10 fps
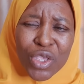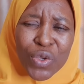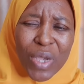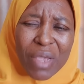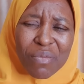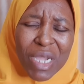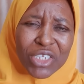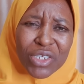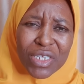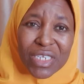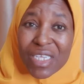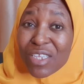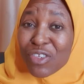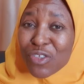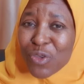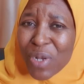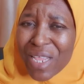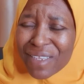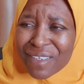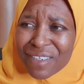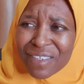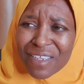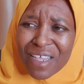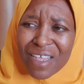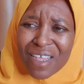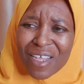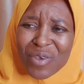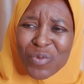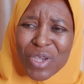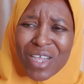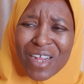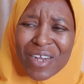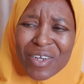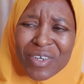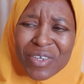You can imagine the insolence uh, where